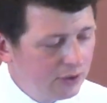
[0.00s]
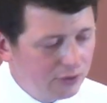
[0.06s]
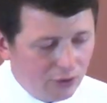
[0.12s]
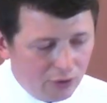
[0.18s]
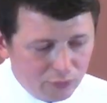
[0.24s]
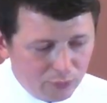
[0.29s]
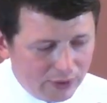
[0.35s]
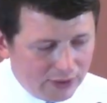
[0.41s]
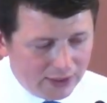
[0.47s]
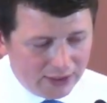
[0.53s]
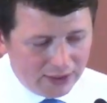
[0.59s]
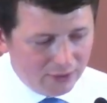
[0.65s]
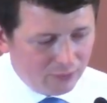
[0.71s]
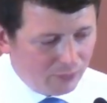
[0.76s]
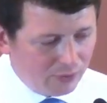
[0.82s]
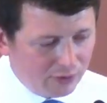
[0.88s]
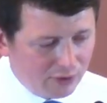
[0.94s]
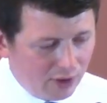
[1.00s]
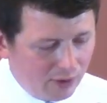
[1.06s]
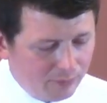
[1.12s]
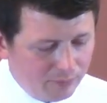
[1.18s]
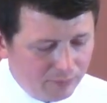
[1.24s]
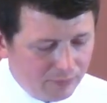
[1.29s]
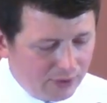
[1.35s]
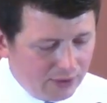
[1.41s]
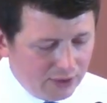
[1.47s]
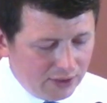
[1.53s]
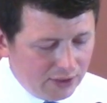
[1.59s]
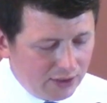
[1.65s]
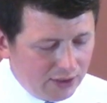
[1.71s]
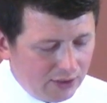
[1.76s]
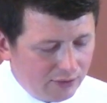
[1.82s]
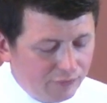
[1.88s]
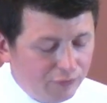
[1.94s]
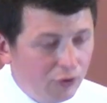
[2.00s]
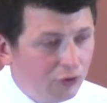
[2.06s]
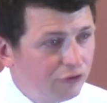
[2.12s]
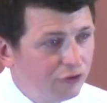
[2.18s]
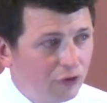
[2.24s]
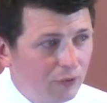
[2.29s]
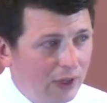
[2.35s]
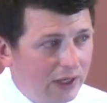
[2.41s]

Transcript: God willing, we'll come in future